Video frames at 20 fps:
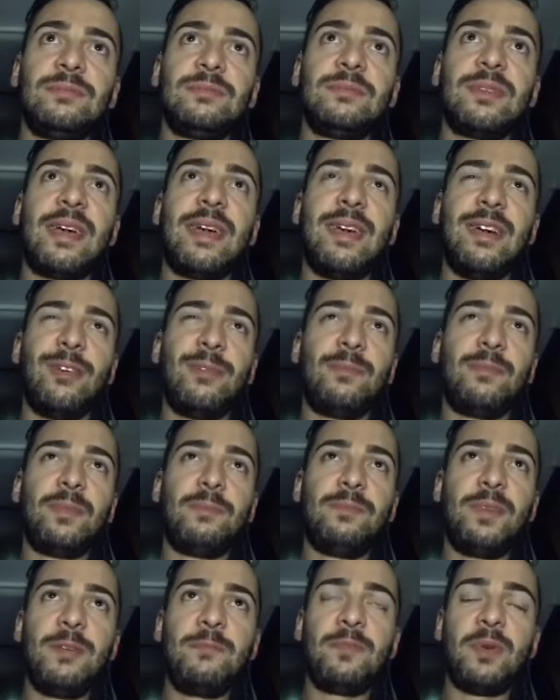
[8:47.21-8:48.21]
help
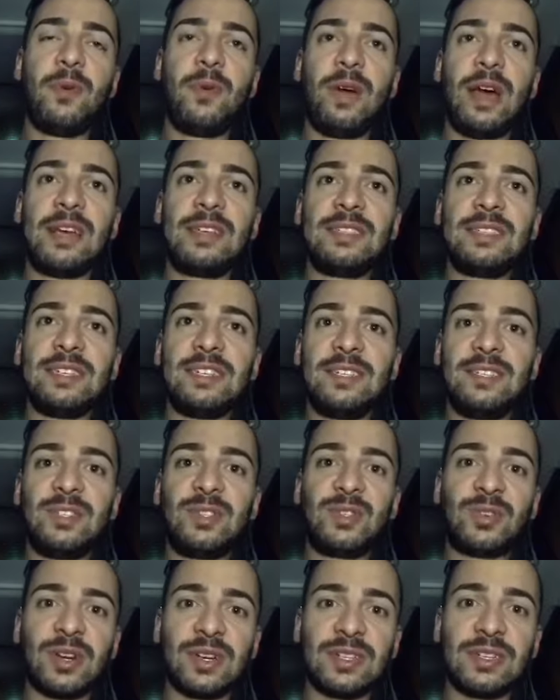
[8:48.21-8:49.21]
people as an
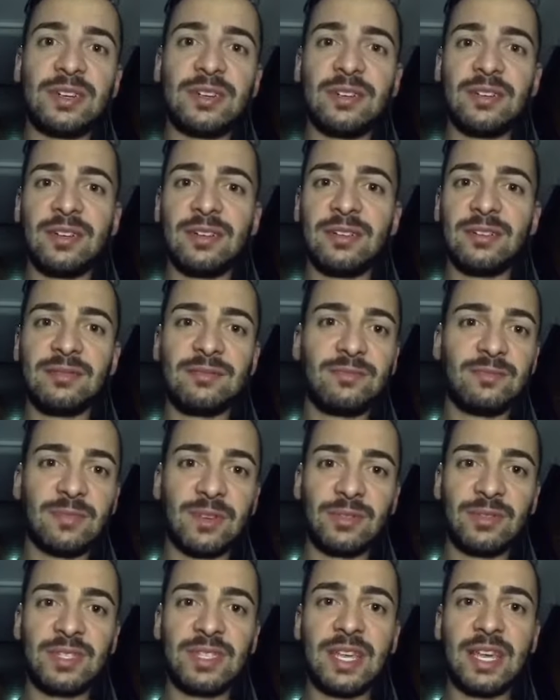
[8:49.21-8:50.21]
instructor, I
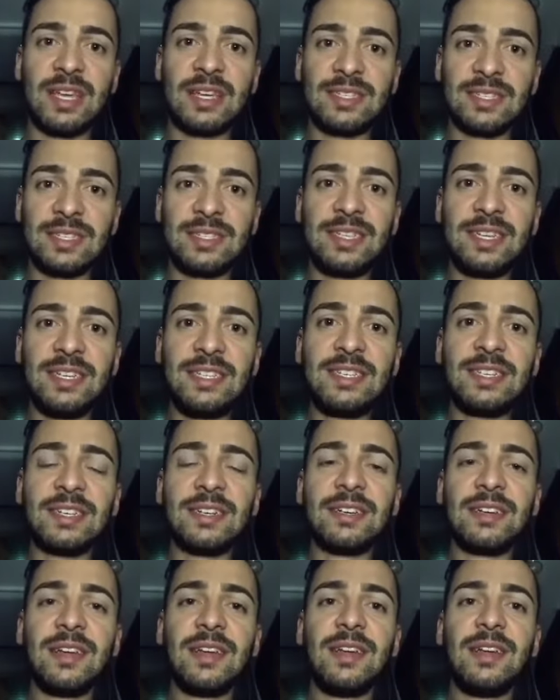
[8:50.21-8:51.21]
would say, as a teacher,